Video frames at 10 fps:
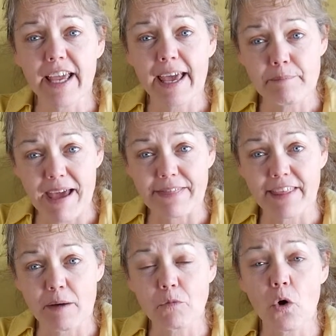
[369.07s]
and pet
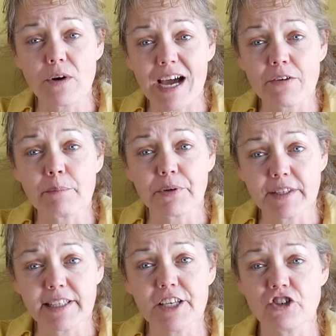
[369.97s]
them, go down and put
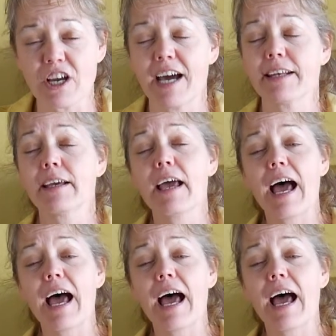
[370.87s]
the leash on.